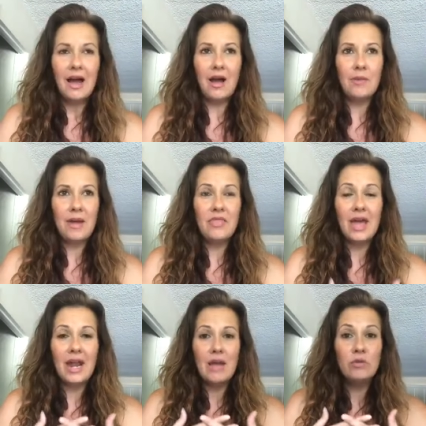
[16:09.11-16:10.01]
And
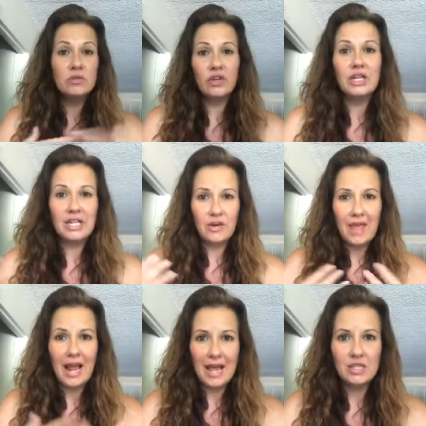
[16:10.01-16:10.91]
that it was very clear
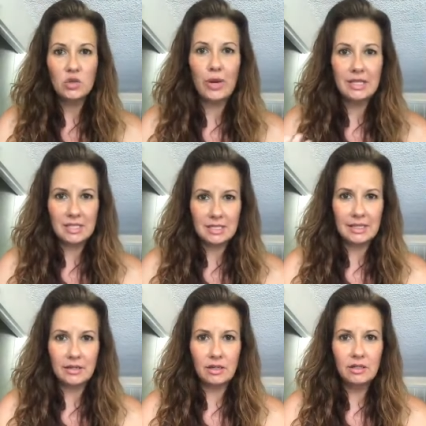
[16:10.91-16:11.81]
that I had to write this
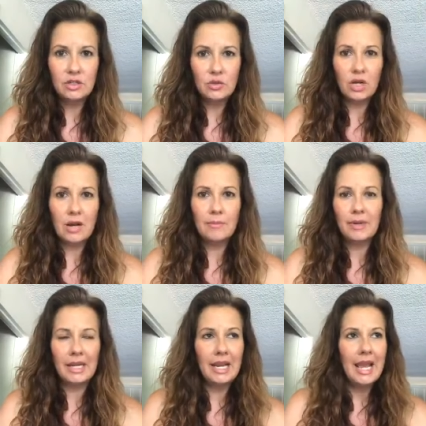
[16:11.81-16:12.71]
letter to the
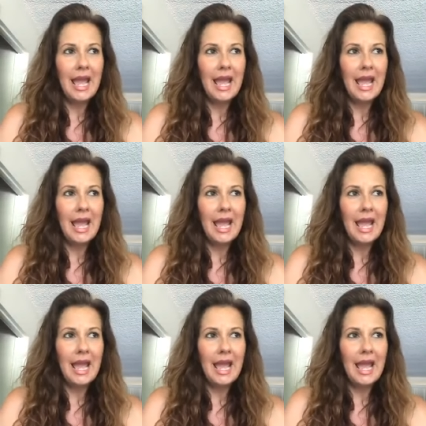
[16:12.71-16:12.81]
company.